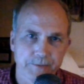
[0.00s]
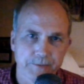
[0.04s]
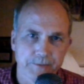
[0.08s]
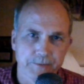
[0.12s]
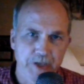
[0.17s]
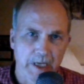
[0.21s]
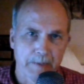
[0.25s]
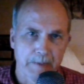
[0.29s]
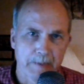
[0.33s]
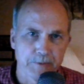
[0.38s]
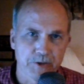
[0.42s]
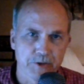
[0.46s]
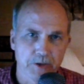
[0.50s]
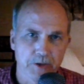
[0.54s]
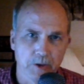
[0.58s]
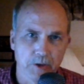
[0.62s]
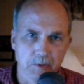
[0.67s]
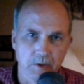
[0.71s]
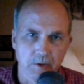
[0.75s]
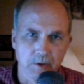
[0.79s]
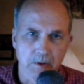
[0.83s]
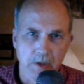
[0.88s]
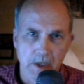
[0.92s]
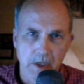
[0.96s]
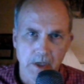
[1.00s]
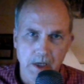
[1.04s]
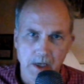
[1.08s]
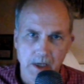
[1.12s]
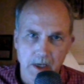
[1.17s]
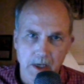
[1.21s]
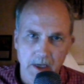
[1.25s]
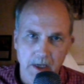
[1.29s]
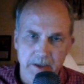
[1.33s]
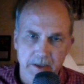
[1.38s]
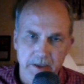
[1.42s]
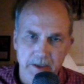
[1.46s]
James Thurber,
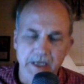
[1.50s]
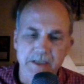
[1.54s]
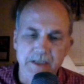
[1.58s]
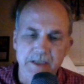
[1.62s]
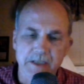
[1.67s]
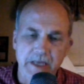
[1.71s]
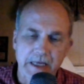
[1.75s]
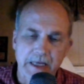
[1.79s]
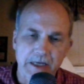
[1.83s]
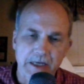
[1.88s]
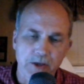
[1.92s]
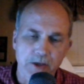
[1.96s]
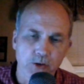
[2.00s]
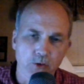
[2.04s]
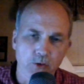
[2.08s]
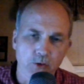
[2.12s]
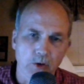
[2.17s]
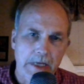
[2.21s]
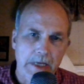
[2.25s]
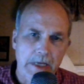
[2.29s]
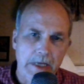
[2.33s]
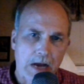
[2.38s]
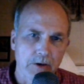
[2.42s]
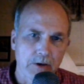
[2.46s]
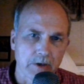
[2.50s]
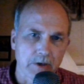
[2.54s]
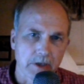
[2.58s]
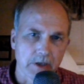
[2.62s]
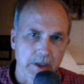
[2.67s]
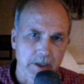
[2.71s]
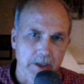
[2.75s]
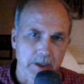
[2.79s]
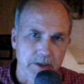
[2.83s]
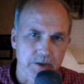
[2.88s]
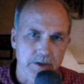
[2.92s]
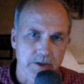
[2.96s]
takes that into account in
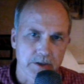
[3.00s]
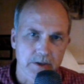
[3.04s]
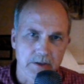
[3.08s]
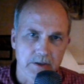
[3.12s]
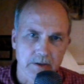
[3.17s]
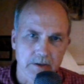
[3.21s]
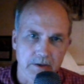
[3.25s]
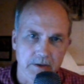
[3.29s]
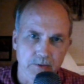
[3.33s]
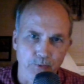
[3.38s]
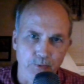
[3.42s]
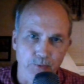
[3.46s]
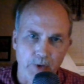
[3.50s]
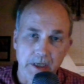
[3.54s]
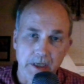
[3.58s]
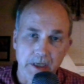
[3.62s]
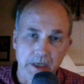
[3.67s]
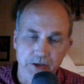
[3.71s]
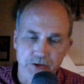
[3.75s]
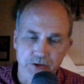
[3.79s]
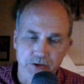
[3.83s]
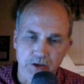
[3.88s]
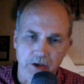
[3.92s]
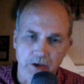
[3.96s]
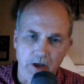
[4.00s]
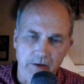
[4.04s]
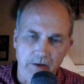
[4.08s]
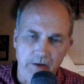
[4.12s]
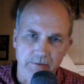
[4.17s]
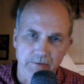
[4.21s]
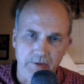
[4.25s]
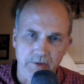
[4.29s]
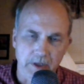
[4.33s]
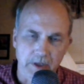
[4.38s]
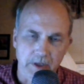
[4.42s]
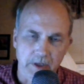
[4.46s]
his rendition
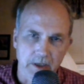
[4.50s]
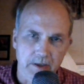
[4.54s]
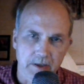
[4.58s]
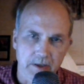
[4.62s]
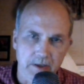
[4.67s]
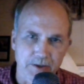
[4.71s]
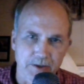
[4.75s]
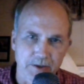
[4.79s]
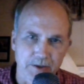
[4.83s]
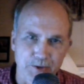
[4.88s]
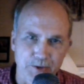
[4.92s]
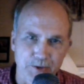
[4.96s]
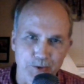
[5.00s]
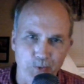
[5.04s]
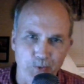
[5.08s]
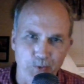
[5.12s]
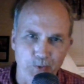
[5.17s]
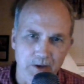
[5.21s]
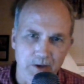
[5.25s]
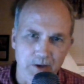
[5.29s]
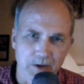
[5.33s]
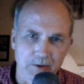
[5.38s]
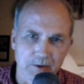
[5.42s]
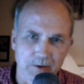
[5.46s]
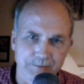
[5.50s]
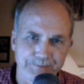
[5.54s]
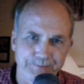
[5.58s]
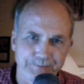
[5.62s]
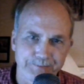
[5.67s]
of the surrender.